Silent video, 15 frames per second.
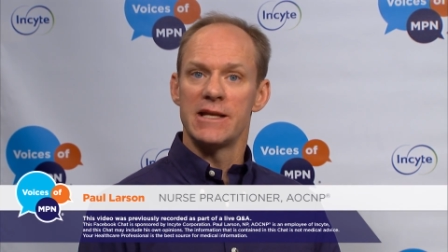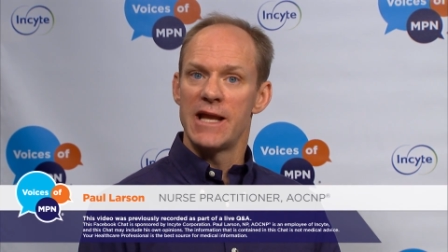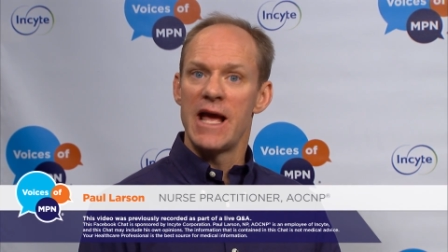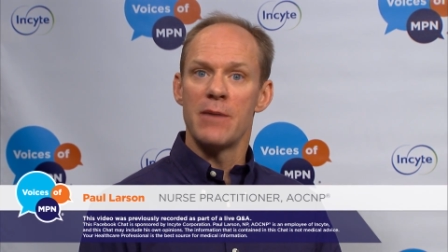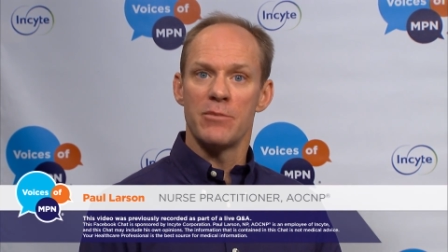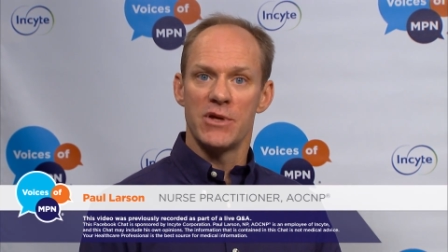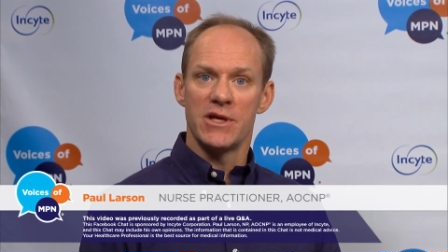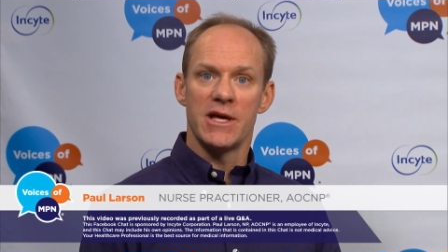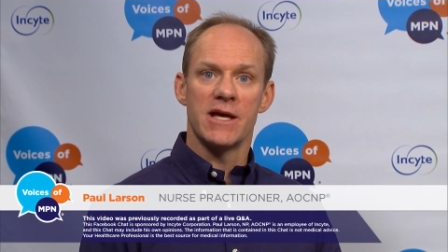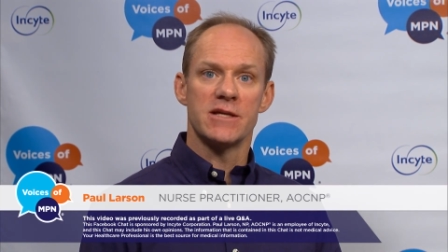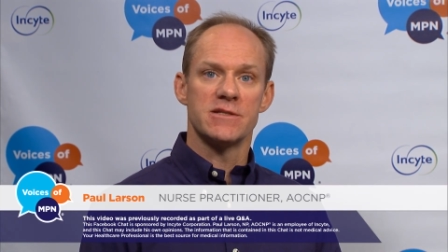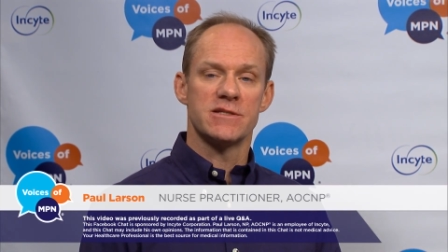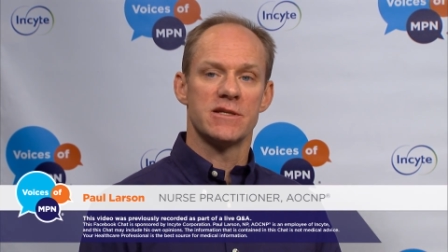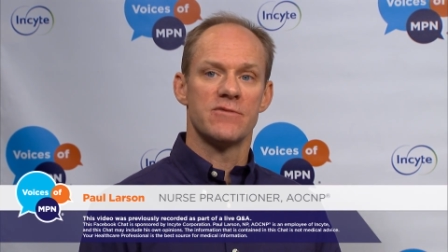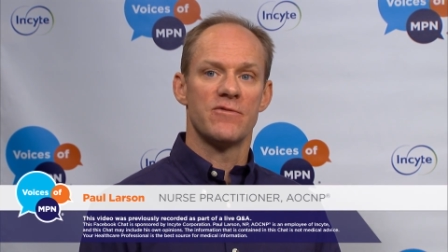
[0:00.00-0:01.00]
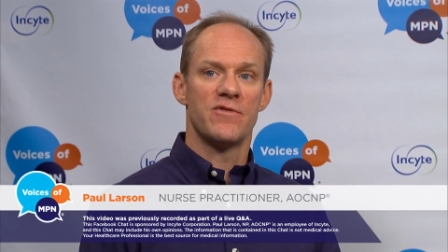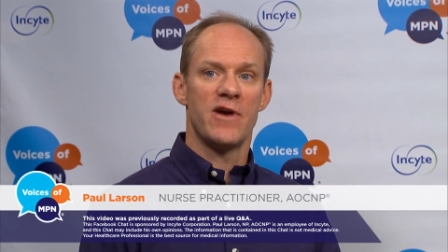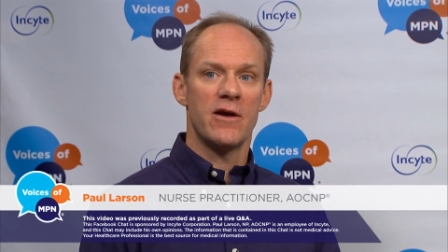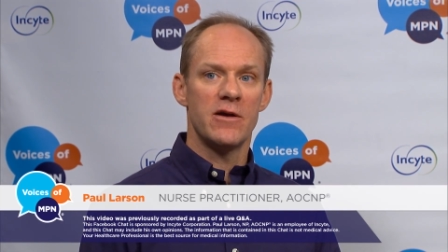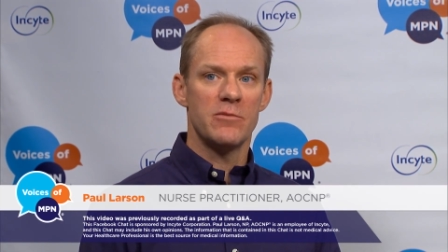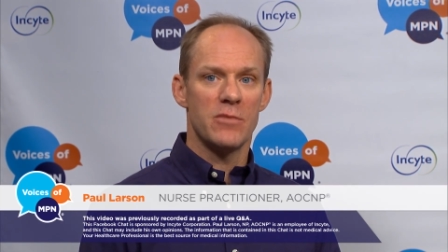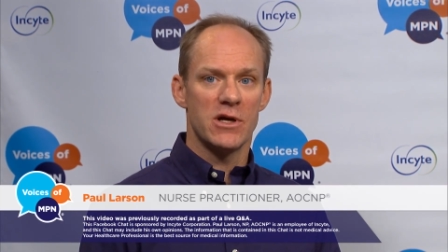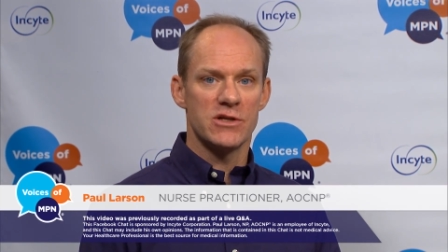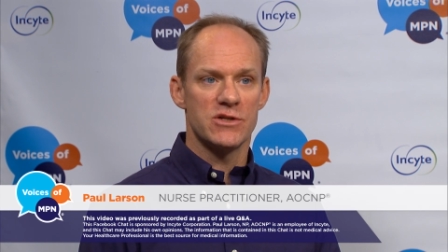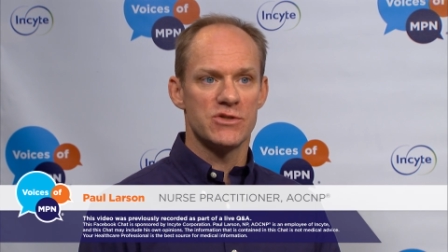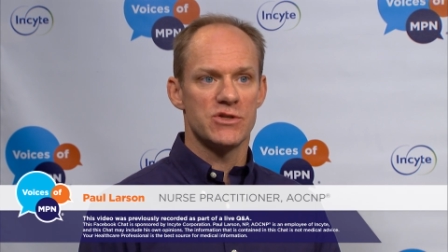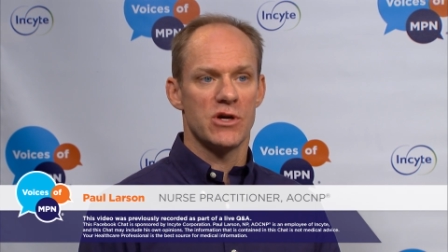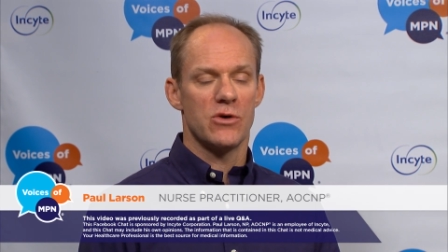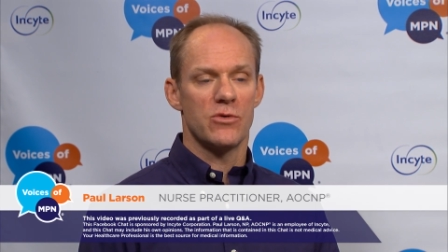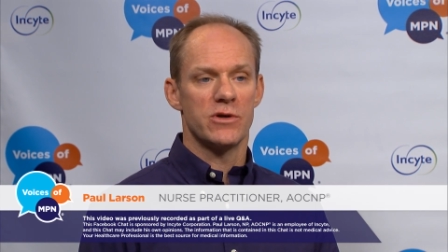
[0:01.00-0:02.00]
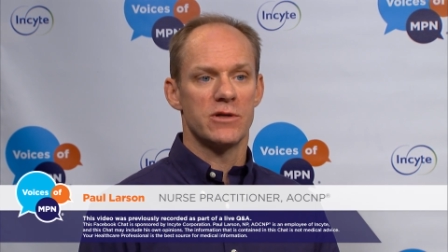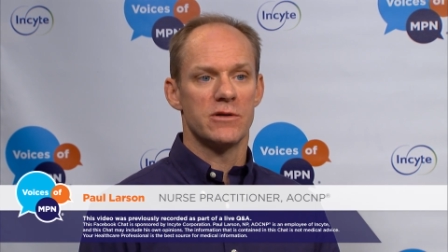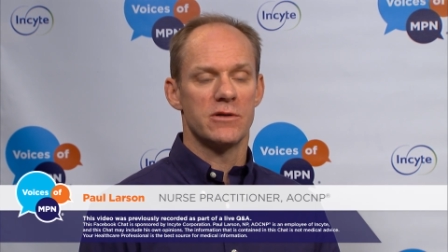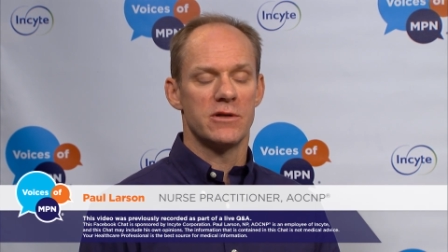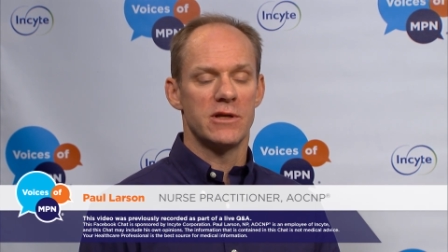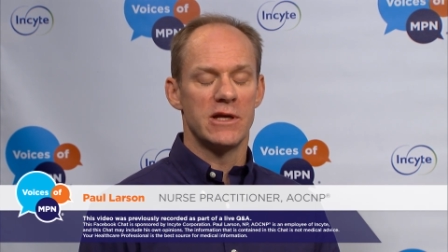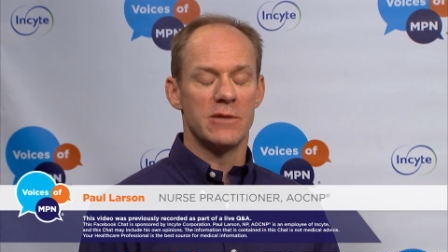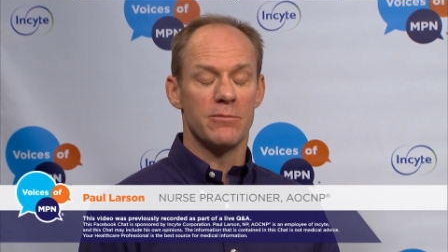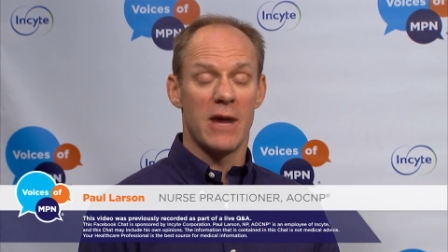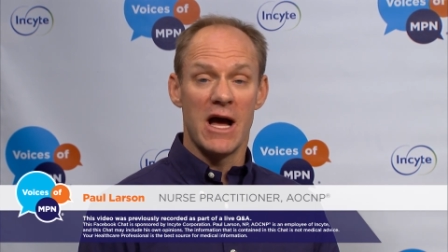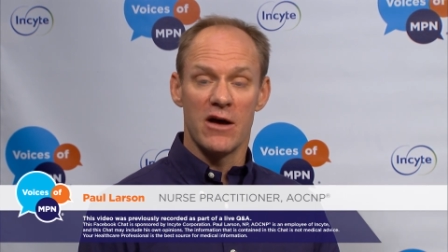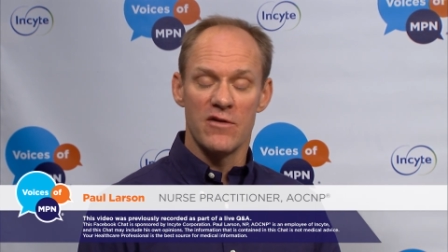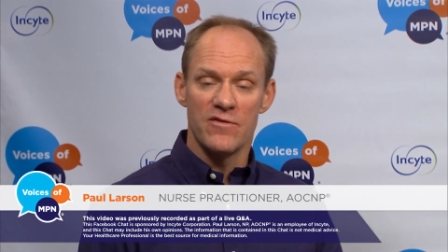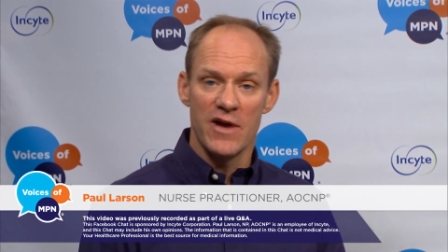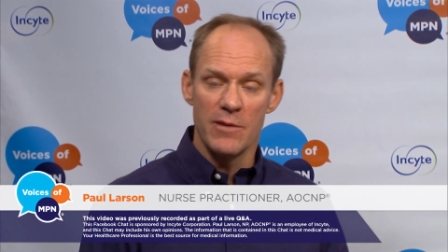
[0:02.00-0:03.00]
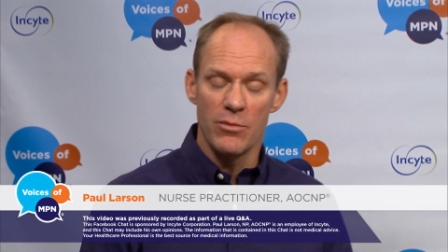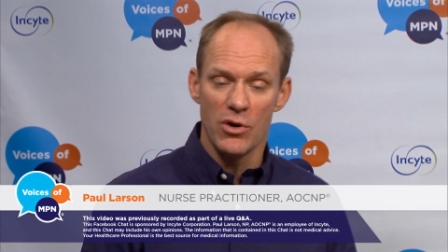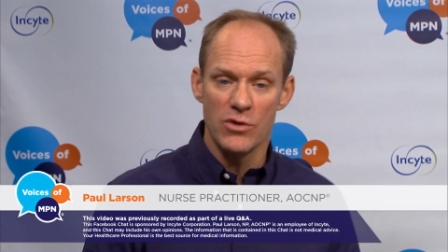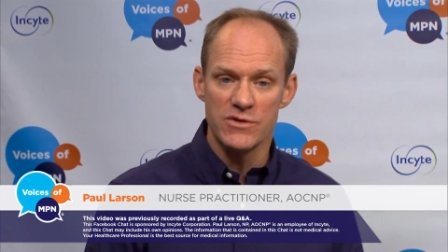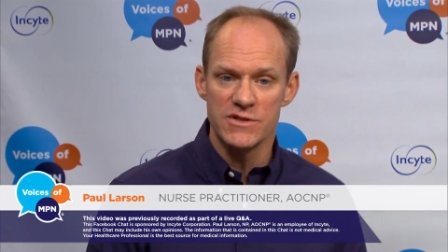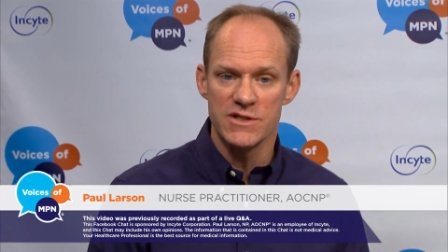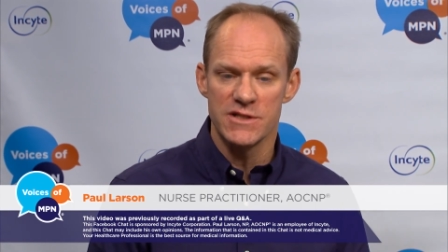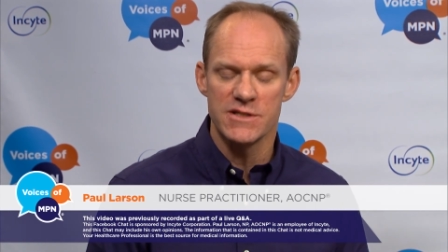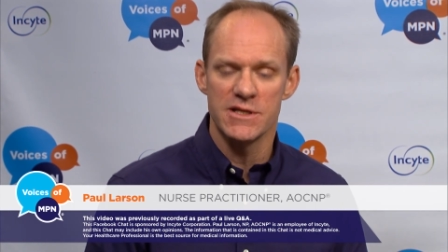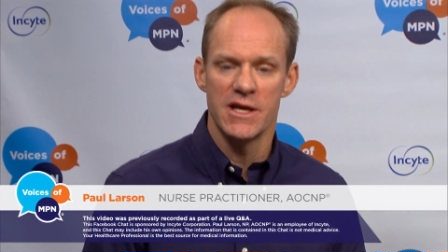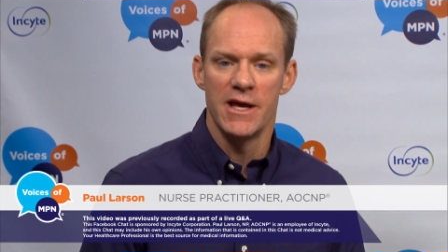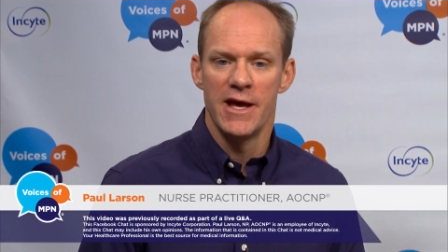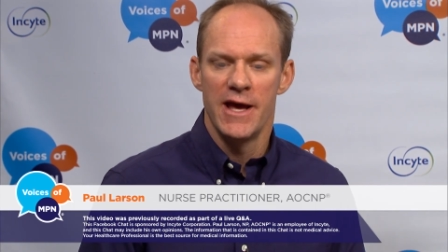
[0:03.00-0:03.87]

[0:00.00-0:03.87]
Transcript: MPNs, and very much so in myelofibrosis.